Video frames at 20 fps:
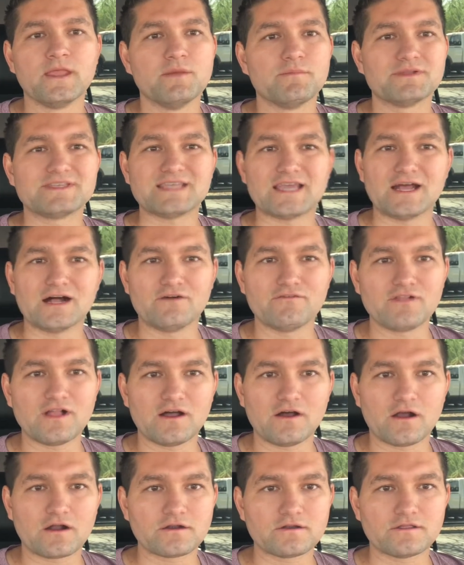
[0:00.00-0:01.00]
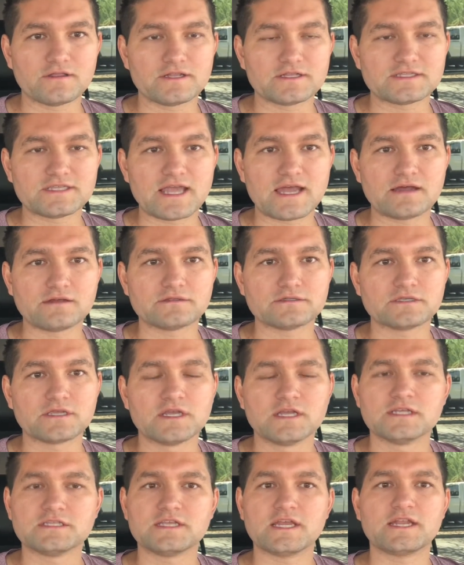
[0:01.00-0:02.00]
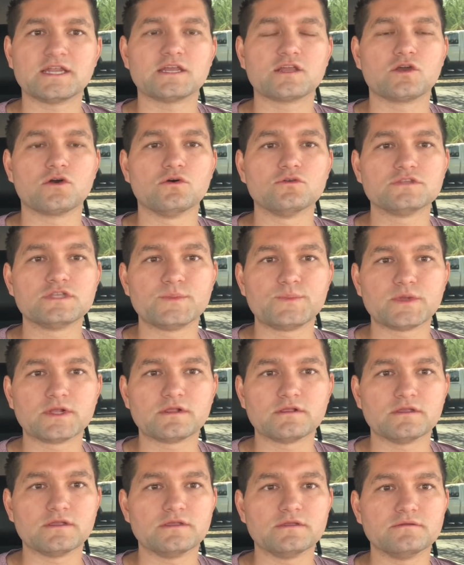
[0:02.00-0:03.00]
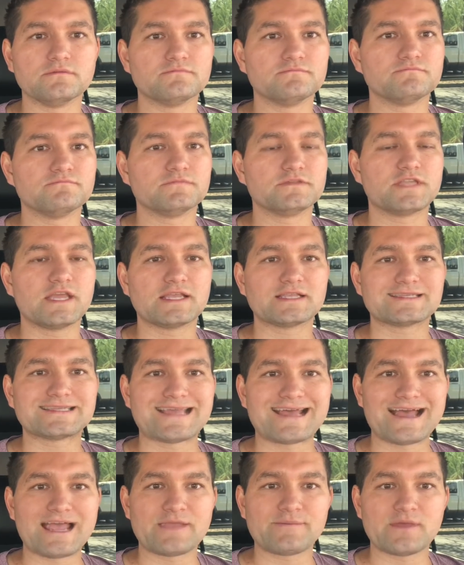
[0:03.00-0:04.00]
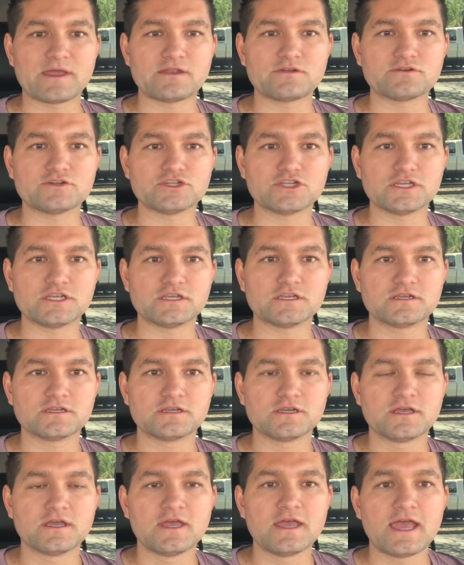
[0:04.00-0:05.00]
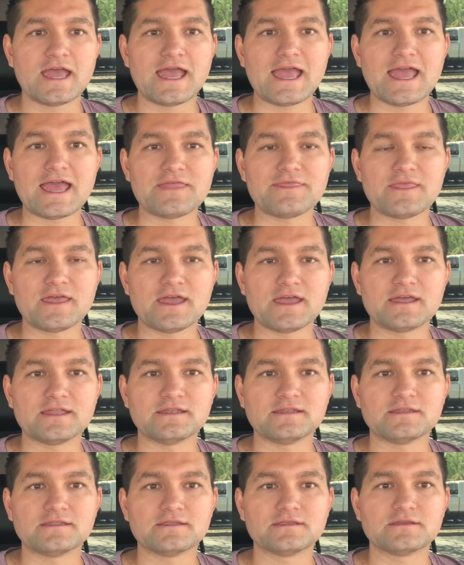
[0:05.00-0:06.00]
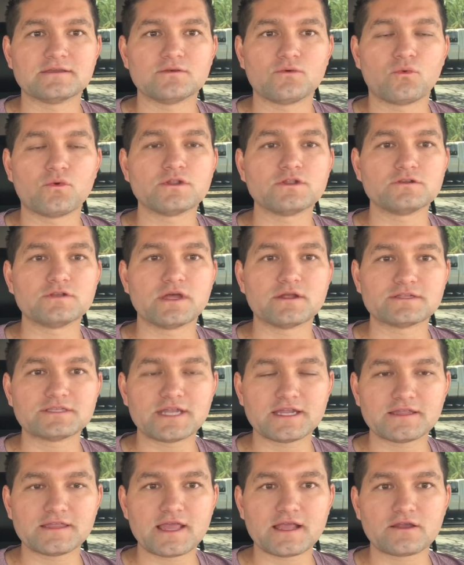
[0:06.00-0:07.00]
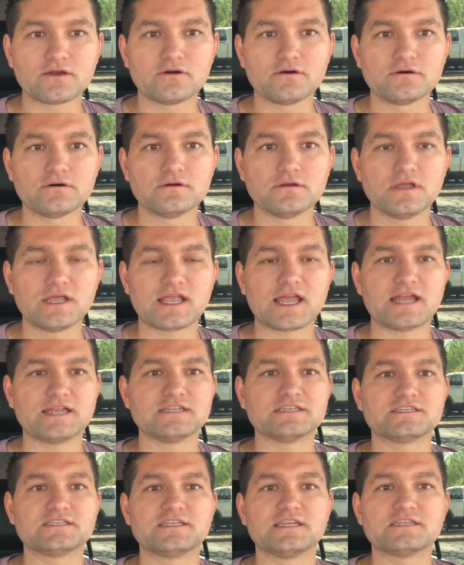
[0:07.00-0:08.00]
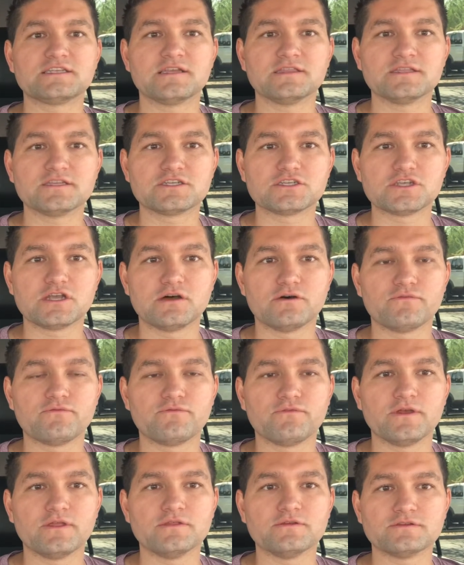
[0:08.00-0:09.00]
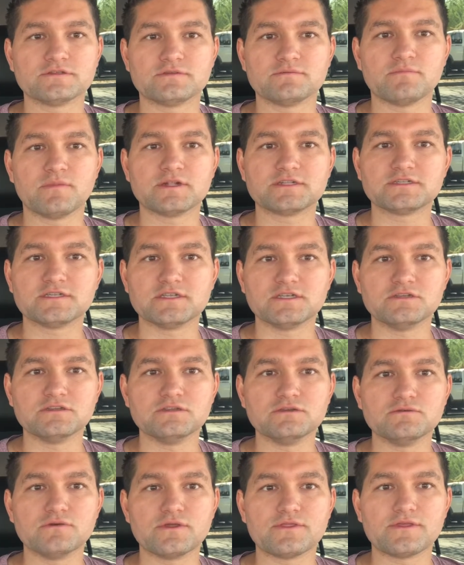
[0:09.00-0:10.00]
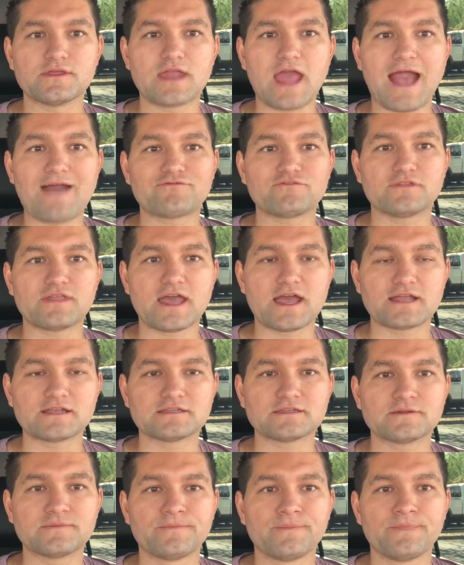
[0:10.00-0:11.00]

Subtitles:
But it's a hell of a lot harder than it sounds. Setting a goal typically takes time, energy, and then when you're done setting that goal, it kind of just sits on the shelf and there isn't much that you do with it after that.